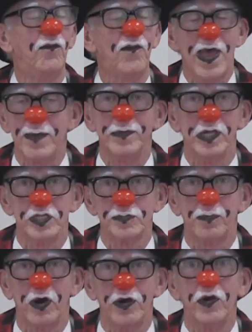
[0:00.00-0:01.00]
fabulous
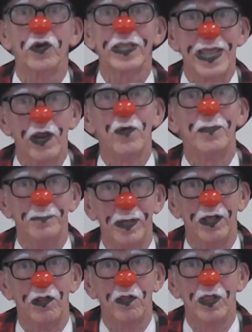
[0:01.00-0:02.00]
partner, Karen
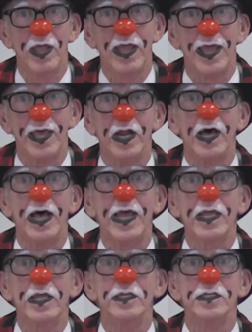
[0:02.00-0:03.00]
Bell, and
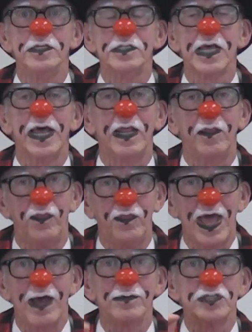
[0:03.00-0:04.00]
I decided
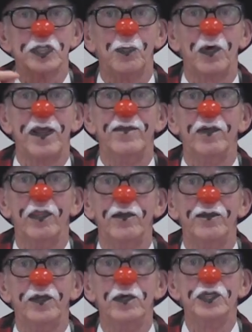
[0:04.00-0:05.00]
that was the way for the
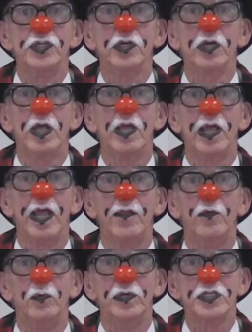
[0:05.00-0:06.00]
future,
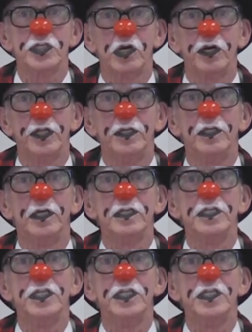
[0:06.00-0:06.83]
and we started uh,